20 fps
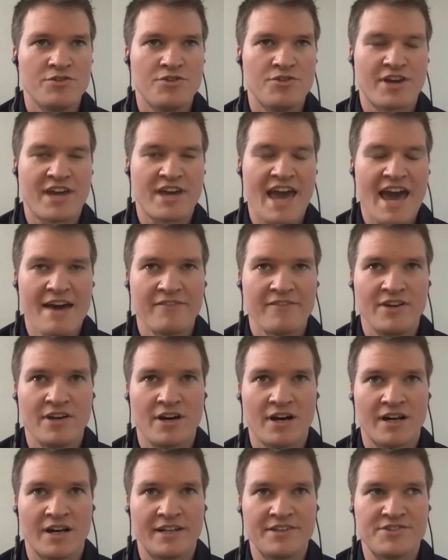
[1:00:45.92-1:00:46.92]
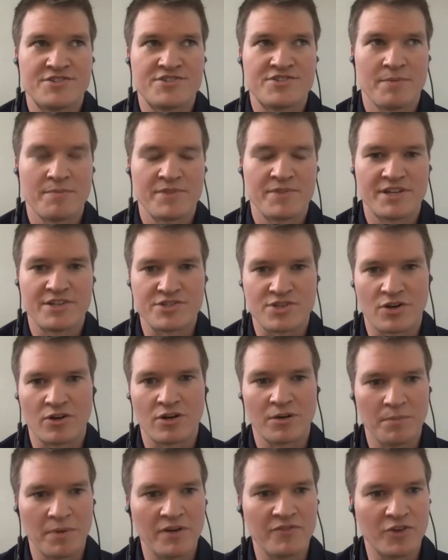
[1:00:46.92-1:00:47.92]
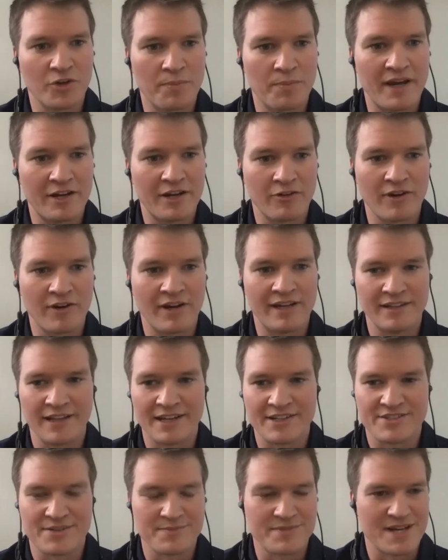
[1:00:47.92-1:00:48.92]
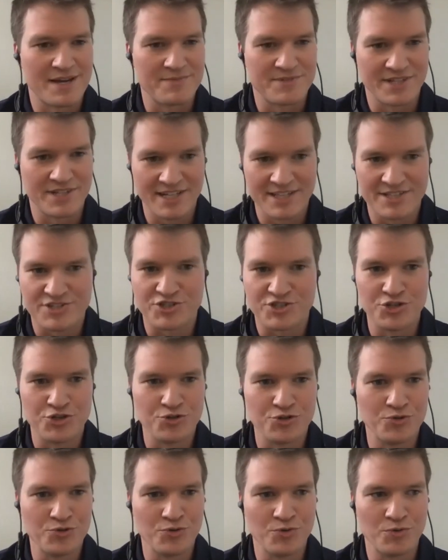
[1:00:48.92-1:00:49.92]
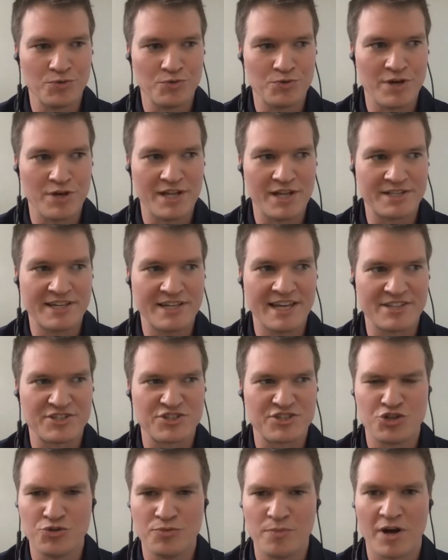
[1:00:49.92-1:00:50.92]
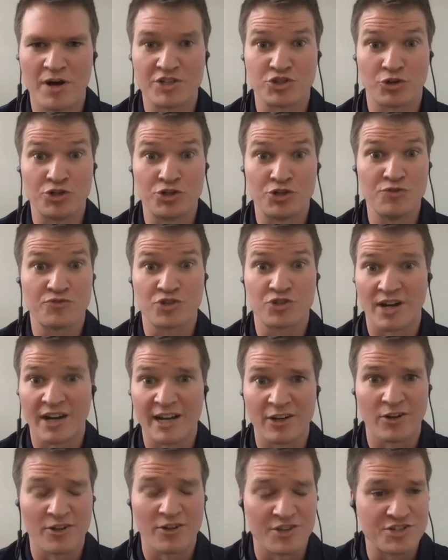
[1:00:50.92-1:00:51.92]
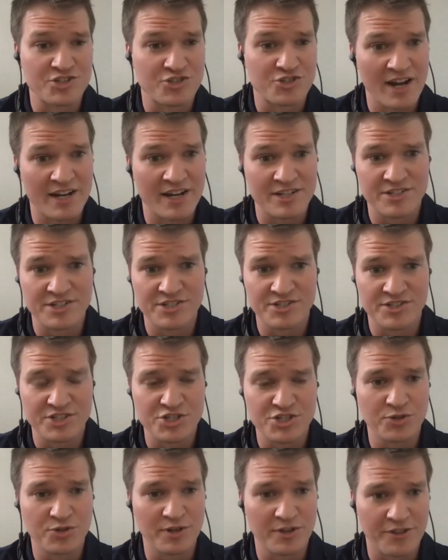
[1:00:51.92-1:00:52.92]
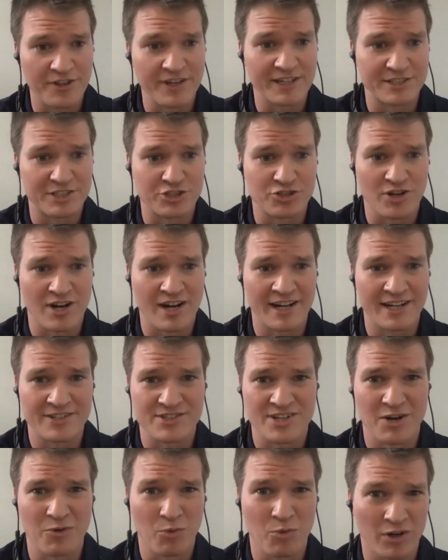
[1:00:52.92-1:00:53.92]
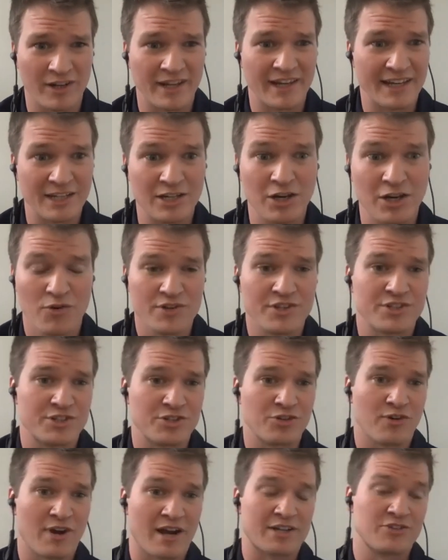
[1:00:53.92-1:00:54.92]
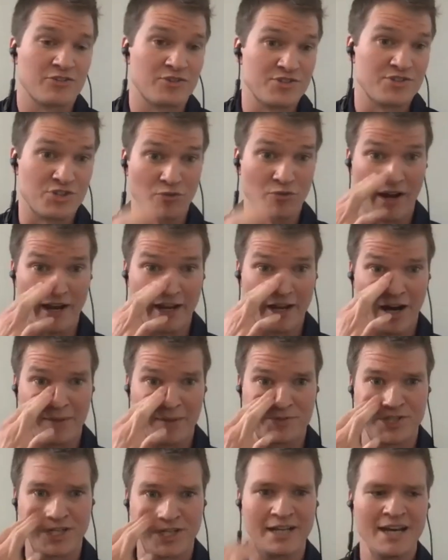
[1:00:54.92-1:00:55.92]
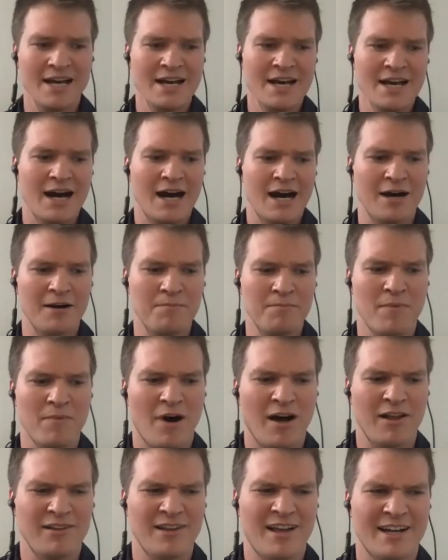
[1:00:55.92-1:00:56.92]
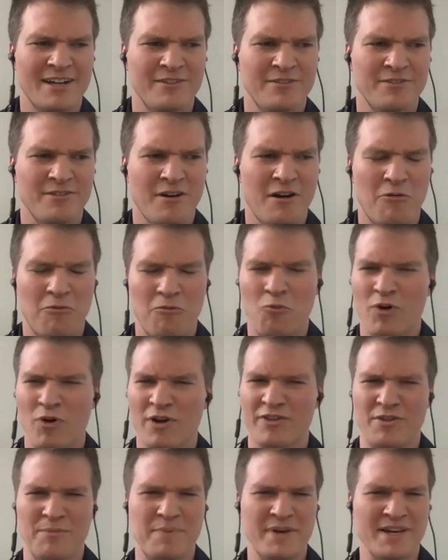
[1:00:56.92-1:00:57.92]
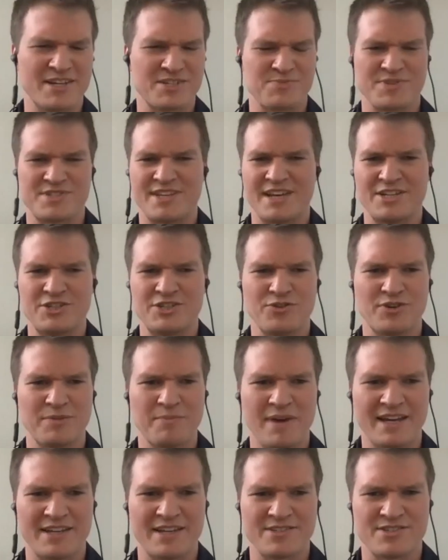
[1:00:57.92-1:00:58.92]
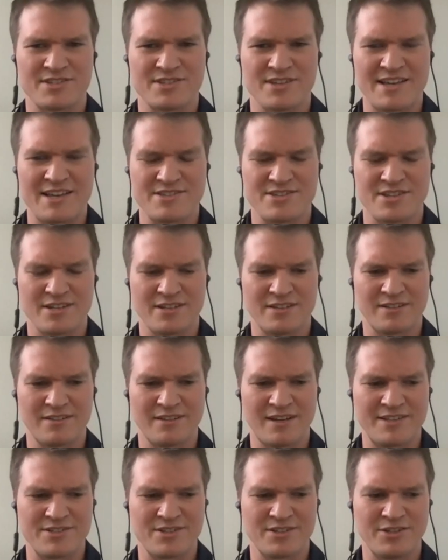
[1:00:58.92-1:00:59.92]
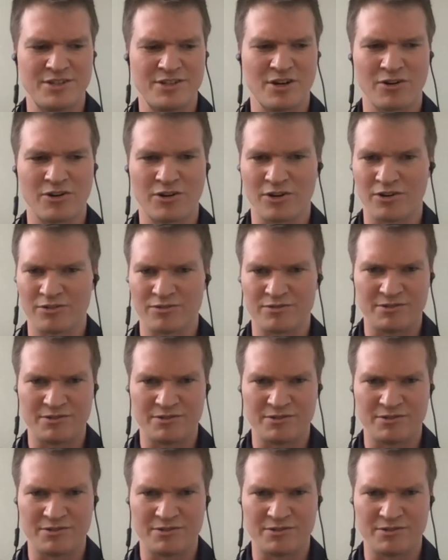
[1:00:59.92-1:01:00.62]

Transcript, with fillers: the caveat is some things are above your pay grade. Like sometimes it gets too it gets too much, or you've tried all the strategies that you can think to try and it's not working. And going to the director is the right option. Um, a lot of uh, one of the biggest mistakes you can make as as a as a younger